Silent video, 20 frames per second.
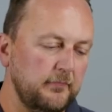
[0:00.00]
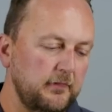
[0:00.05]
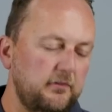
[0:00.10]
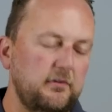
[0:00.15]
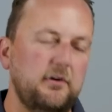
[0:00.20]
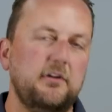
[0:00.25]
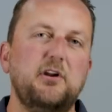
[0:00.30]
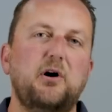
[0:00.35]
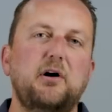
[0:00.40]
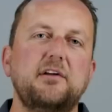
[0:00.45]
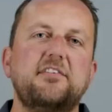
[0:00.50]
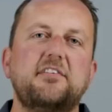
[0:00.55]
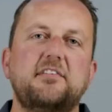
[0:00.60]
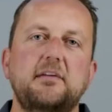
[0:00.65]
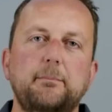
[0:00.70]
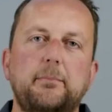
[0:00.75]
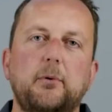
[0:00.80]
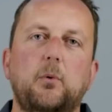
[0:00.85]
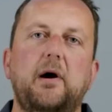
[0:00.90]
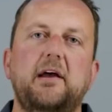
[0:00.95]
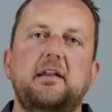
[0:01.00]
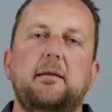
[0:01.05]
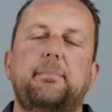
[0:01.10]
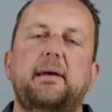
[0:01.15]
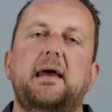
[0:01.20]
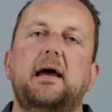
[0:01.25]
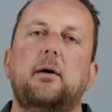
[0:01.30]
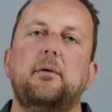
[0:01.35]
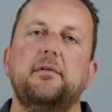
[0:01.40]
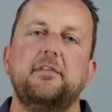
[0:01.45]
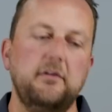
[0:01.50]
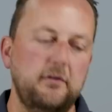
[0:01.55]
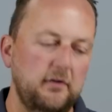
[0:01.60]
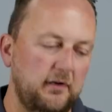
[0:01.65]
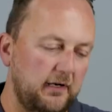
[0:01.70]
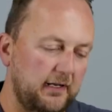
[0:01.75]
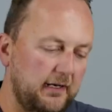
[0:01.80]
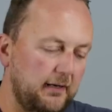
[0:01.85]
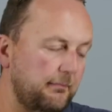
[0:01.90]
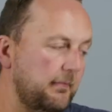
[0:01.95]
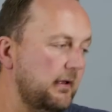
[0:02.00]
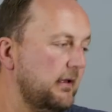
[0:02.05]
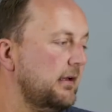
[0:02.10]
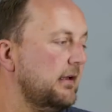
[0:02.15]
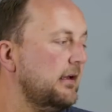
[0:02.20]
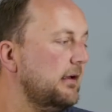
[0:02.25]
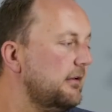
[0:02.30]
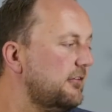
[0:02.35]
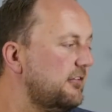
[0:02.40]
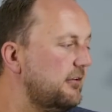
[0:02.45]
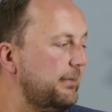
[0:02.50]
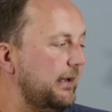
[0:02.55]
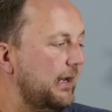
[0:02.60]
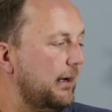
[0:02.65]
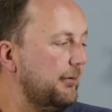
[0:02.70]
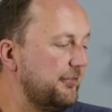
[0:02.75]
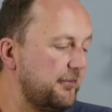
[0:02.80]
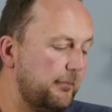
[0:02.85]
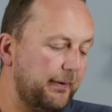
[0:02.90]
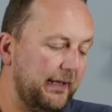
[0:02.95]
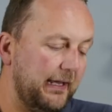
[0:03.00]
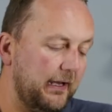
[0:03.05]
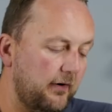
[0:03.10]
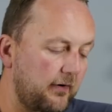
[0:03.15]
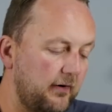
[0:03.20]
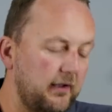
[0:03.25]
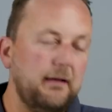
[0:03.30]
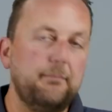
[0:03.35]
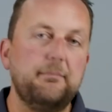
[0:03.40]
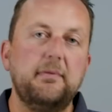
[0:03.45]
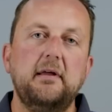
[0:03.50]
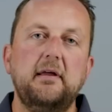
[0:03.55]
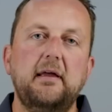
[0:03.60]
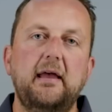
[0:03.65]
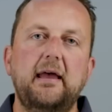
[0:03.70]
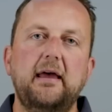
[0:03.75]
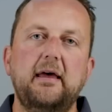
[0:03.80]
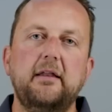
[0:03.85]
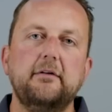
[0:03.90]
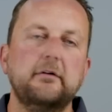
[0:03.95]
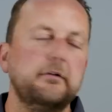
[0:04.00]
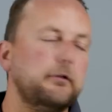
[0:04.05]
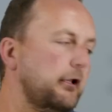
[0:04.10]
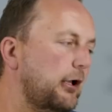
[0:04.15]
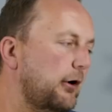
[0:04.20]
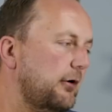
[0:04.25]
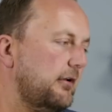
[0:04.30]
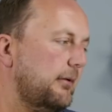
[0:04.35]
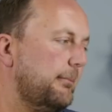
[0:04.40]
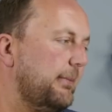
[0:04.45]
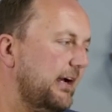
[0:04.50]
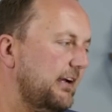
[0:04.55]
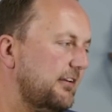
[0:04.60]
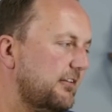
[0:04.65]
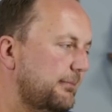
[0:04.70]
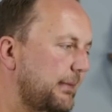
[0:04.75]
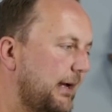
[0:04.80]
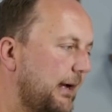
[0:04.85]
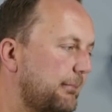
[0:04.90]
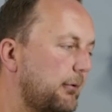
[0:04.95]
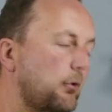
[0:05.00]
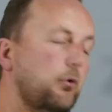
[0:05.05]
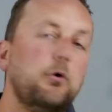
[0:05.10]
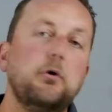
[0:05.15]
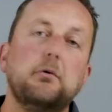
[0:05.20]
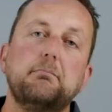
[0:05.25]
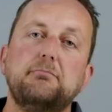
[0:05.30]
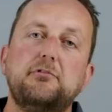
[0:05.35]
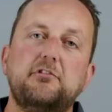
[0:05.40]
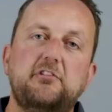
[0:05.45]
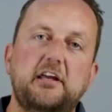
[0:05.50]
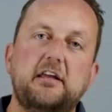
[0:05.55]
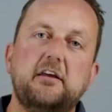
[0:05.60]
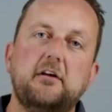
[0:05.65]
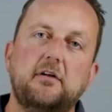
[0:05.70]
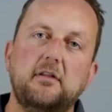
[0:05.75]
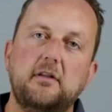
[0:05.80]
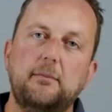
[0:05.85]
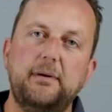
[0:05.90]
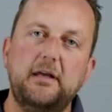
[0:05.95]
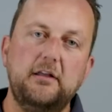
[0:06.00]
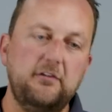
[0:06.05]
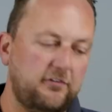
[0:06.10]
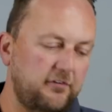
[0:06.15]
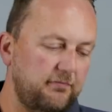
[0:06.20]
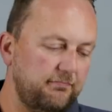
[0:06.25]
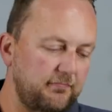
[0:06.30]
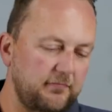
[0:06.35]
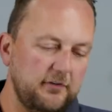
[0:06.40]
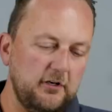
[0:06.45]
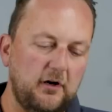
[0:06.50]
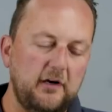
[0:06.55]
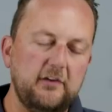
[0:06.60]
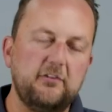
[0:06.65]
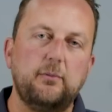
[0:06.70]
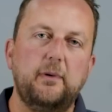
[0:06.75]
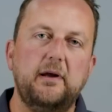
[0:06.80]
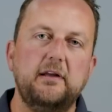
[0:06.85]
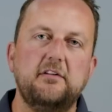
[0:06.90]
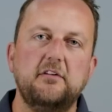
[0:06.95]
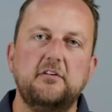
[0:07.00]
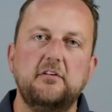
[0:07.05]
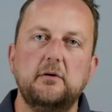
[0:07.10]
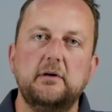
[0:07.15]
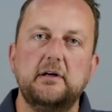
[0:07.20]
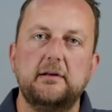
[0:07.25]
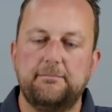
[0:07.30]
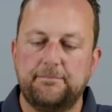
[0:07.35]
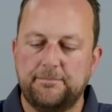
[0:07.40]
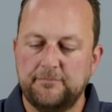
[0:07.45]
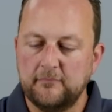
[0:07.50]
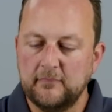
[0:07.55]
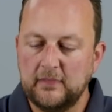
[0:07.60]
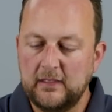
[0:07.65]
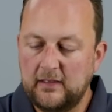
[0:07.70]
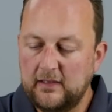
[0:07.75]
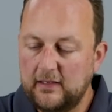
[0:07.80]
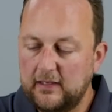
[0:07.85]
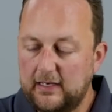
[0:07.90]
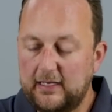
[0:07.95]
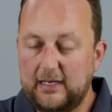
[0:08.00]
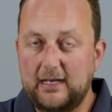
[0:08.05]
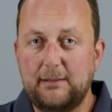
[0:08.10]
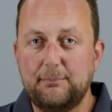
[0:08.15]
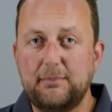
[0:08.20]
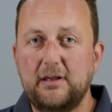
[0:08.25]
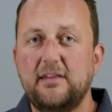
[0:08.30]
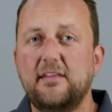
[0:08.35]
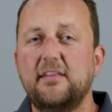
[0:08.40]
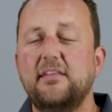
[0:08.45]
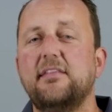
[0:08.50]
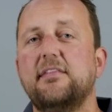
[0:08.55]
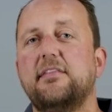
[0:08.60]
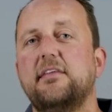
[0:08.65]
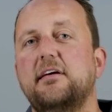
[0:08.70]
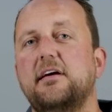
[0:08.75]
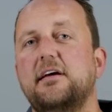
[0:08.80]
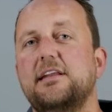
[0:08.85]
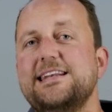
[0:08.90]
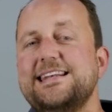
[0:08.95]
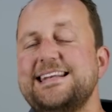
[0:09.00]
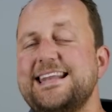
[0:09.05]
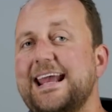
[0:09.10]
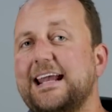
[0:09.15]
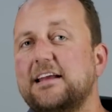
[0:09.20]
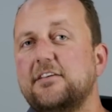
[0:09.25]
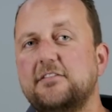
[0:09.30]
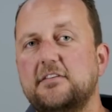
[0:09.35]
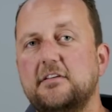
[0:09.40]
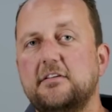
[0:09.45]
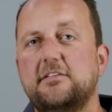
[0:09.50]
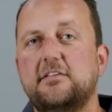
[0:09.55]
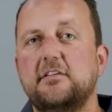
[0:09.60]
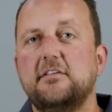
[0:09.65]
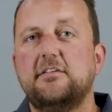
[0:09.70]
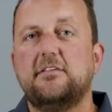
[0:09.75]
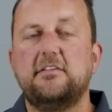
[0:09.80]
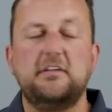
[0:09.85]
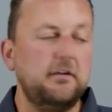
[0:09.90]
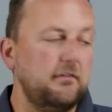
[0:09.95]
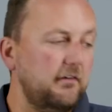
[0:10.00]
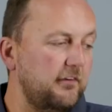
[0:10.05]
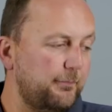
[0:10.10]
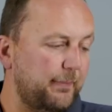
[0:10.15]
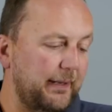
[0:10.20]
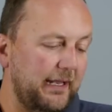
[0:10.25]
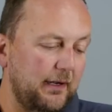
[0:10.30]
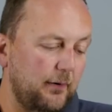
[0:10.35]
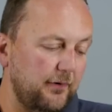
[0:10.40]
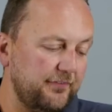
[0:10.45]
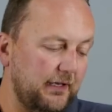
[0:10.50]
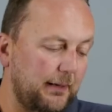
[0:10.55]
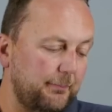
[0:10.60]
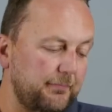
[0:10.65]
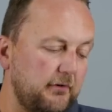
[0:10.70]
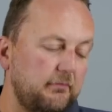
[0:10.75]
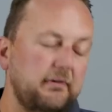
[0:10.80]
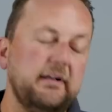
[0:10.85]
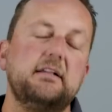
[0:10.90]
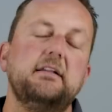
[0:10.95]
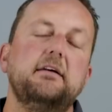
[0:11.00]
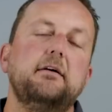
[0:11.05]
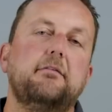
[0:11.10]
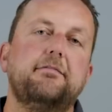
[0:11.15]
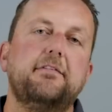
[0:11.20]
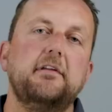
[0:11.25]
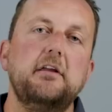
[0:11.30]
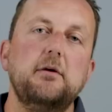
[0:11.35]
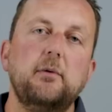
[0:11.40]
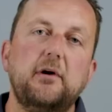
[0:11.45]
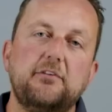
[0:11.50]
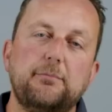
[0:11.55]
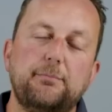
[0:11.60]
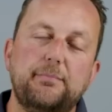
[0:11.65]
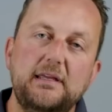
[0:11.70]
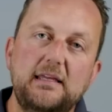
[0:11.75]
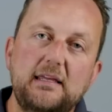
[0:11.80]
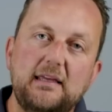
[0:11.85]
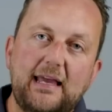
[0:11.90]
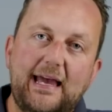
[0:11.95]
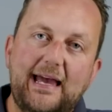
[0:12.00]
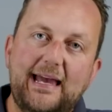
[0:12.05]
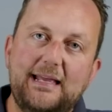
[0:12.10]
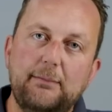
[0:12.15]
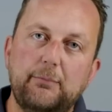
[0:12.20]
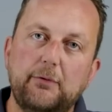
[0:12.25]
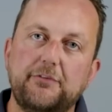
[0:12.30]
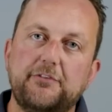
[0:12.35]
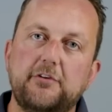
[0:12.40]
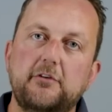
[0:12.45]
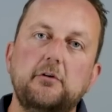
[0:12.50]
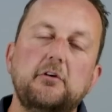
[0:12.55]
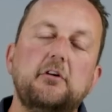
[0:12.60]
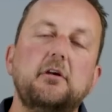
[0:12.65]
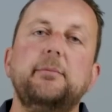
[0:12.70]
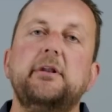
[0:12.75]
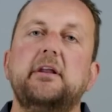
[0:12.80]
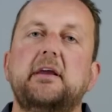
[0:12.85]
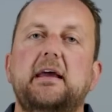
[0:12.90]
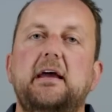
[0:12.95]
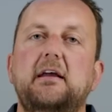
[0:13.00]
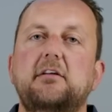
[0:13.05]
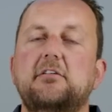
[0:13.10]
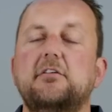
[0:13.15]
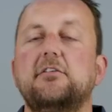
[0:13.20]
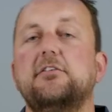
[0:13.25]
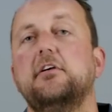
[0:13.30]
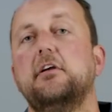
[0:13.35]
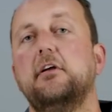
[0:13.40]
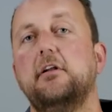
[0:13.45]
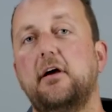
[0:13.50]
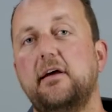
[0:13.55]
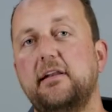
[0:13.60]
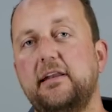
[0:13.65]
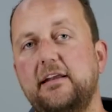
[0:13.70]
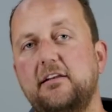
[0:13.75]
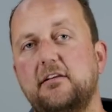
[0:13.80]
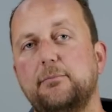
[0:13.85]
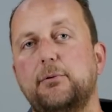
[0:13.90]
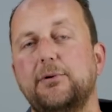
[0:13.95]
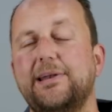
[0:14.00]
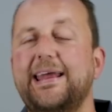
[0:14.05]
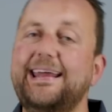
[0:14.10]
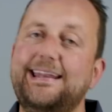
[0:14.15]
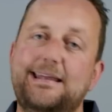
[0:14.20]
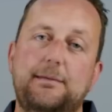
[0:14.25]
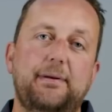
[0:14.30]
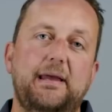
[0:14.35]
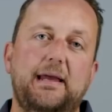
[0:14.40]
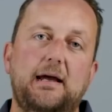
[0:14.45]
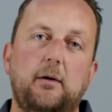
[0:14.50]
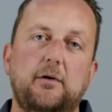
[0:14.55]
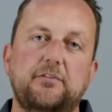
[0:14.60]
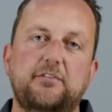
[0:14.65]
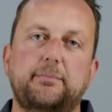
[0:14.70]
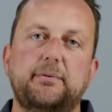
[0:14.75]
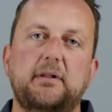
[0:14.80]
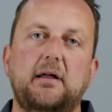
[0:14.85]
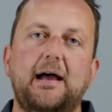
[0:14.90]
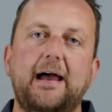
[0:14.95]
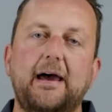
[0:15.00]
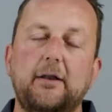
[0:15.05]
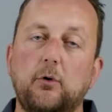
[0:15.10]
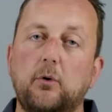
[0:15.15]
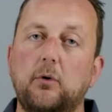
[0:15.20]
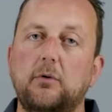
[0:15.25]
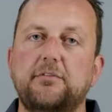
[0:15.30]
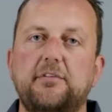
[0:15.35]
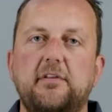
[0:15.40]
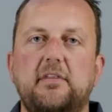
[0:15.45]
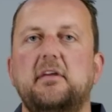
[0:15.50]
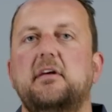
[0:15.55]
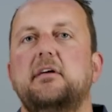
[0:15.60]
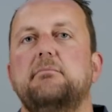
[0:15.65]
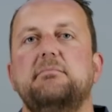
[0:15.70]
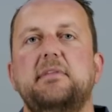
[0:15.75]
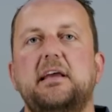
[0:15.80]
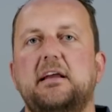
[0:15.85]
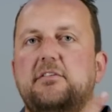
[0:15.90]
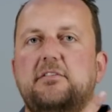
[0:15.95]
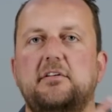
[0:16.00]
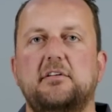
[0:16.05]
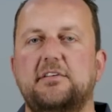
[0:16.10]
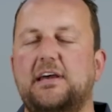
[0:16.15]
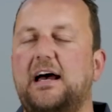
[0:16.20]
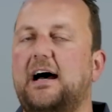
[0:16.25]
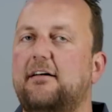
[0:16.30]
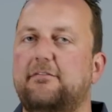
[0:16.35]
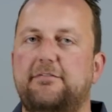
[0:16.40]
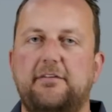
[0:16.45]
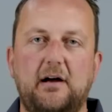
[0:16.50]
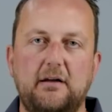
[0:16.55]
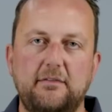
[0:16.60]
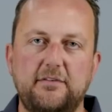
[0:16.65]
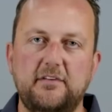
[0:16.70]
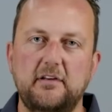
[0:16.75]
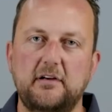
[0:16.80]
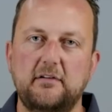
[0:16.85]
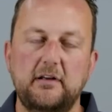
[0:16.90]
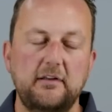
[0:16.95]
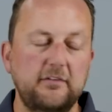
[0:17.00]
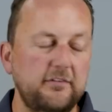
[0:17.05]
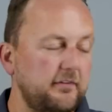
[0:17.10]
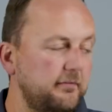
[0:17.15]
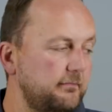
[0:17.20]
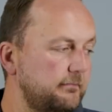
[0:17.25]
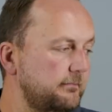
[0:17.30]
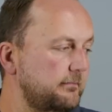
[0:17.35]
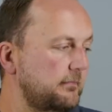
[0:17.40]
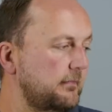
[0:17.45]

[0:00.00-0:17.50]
So a nice simple way to power the unit up. To be able to power it up and load a base map or check it on the bench, nice way to do it. The Nexus series powers up directly off the USB cable to do communication, so you don't need to put any power supply at all to the Nexus R5 series.